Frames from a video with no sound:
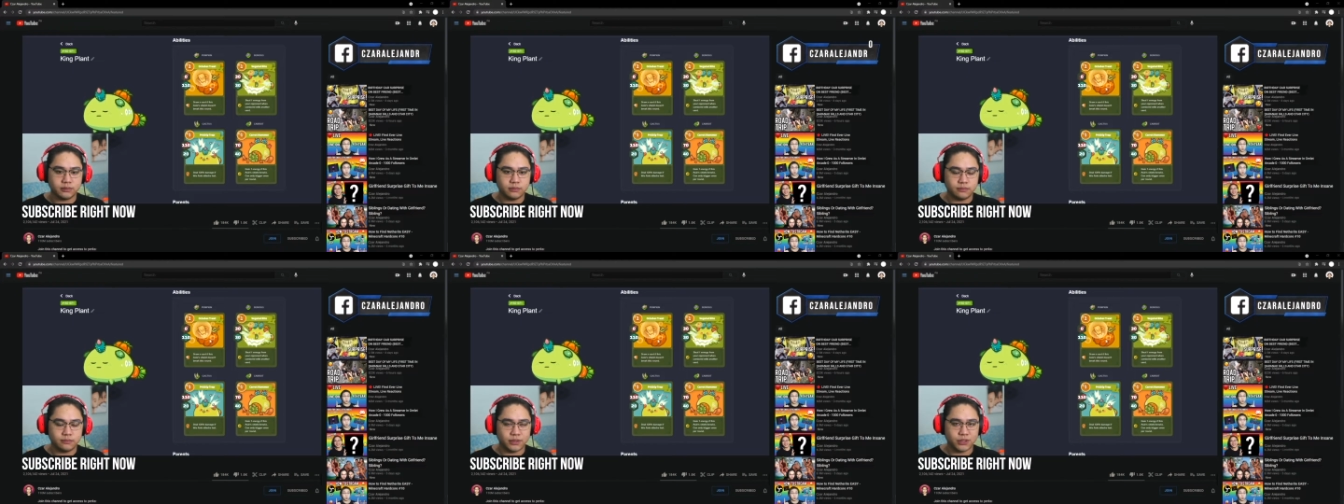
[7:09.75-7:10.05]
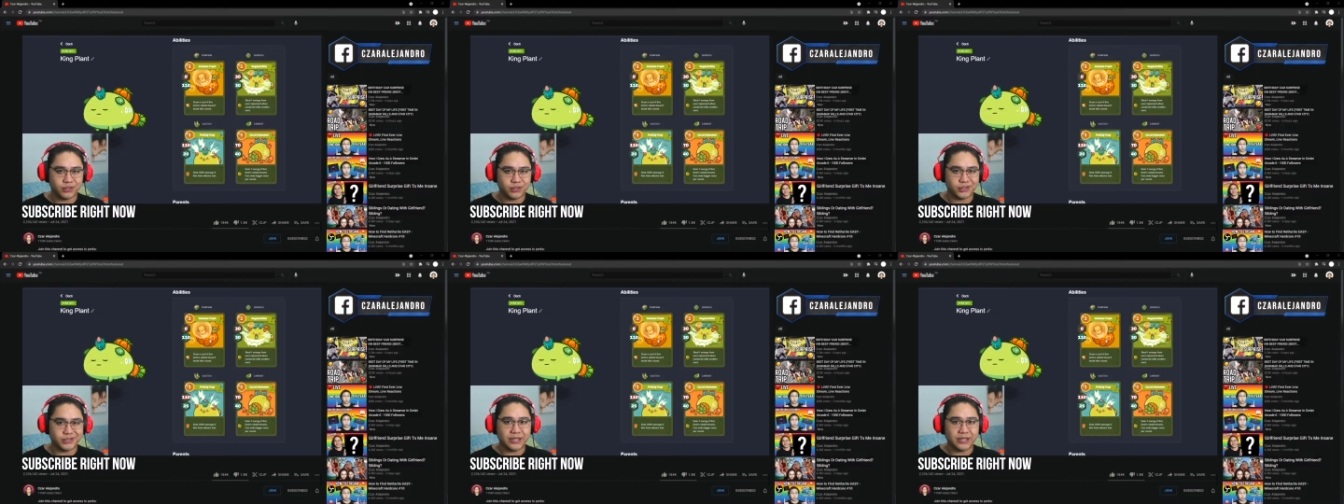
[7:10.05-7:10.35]

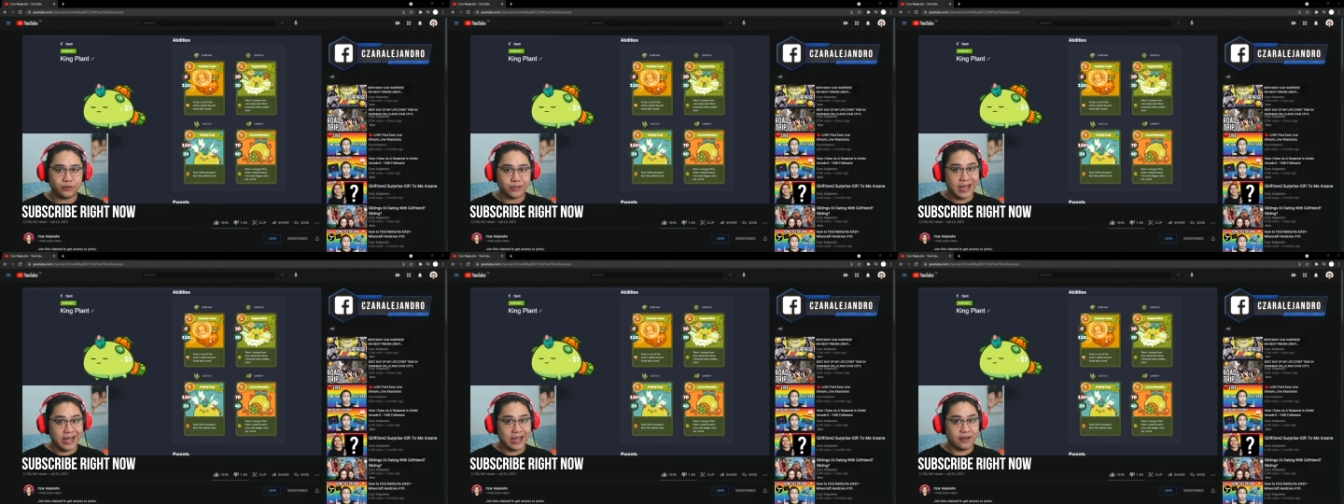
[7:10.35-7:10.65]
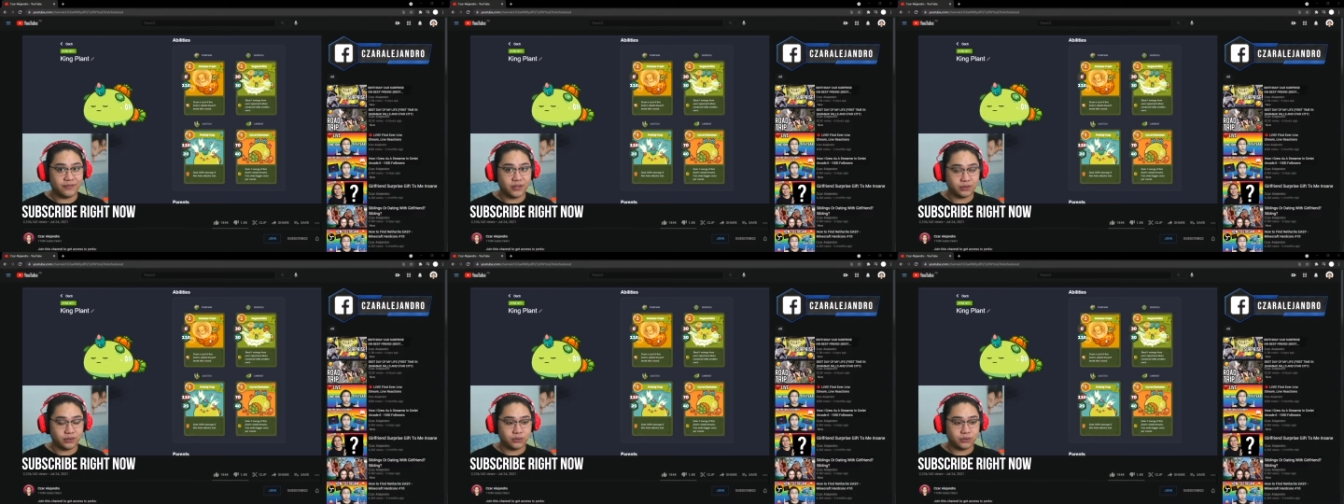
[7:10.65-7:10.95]
because they don't have
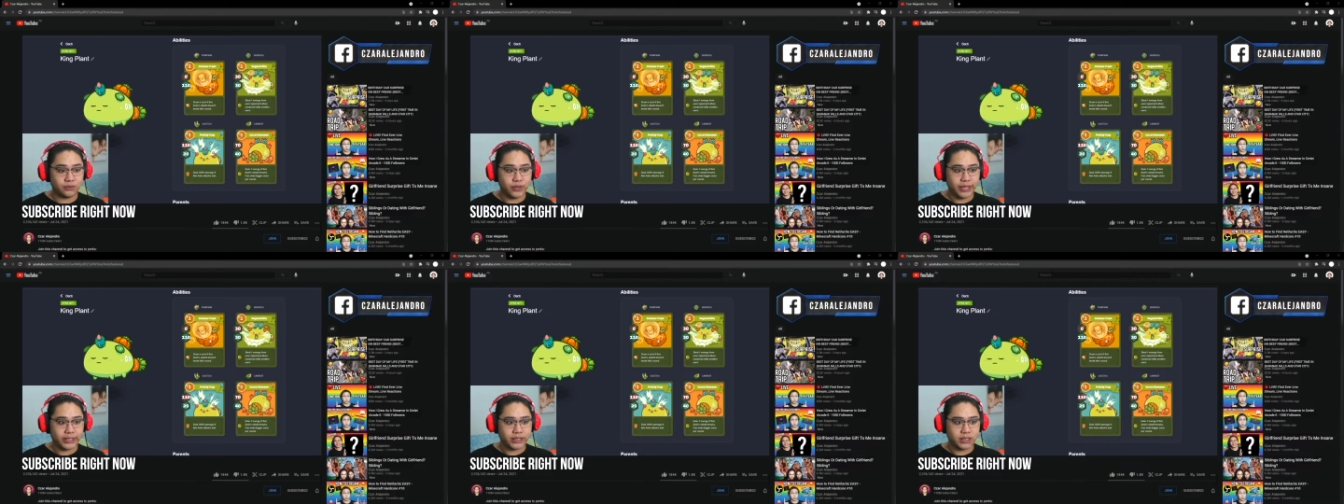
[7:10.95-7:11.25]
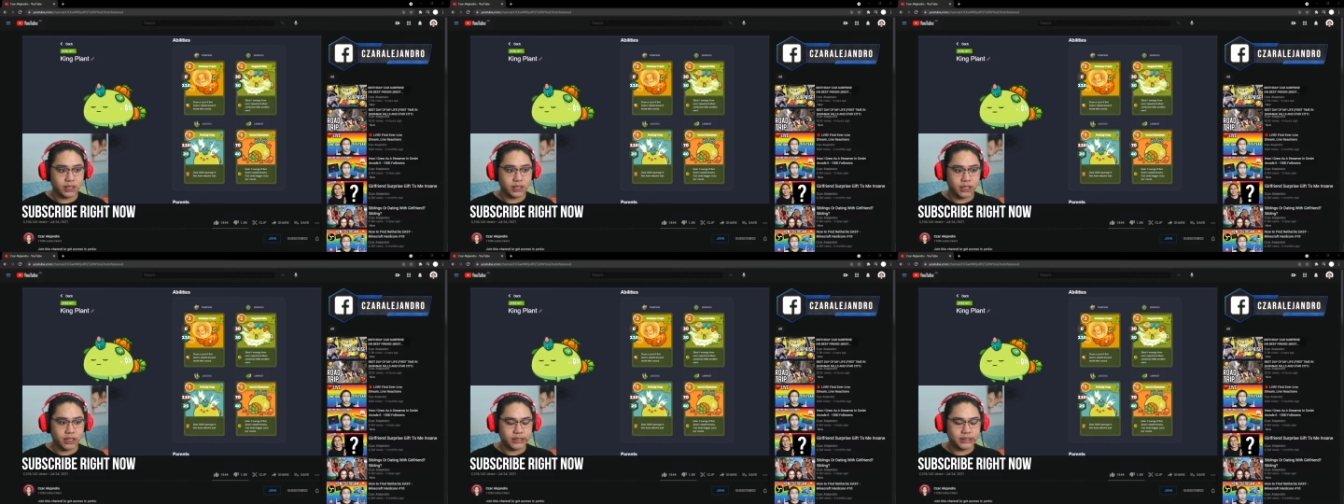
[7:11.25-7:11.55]
the right
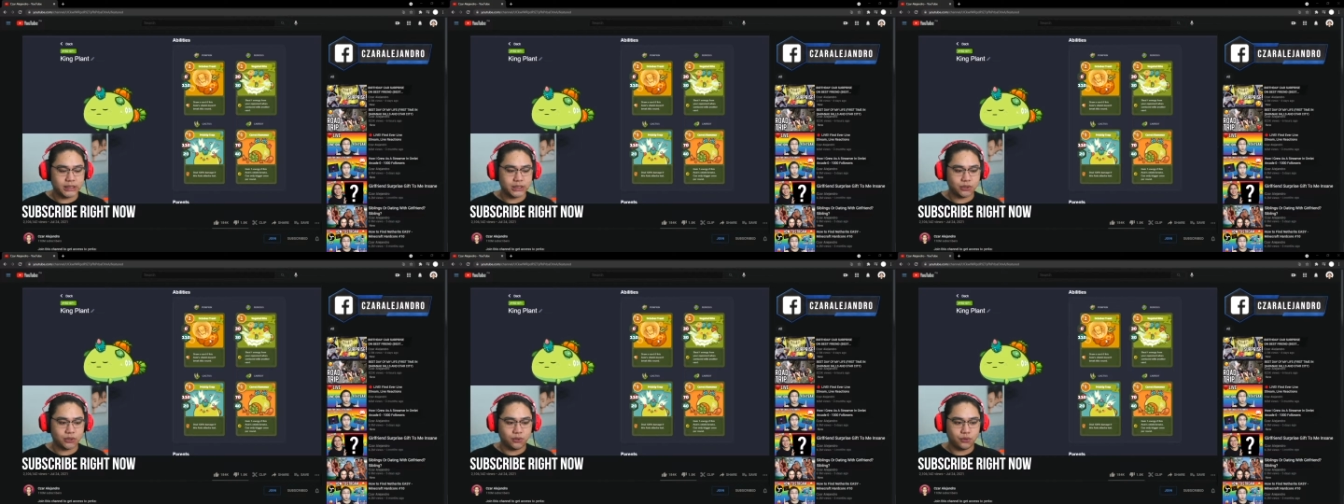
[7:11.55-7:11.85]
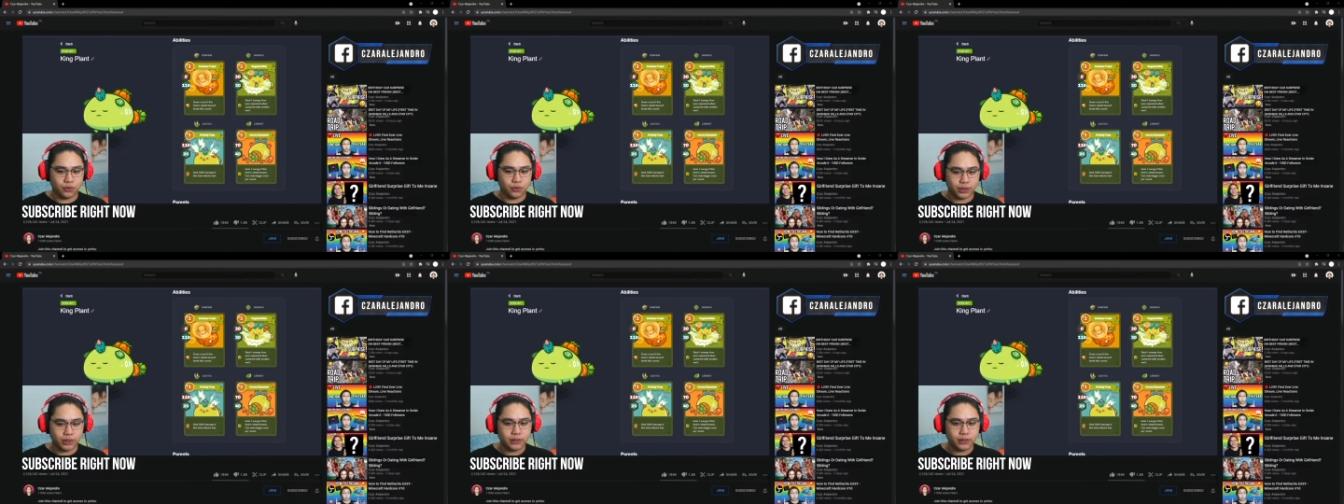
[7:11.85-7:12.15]
cards, or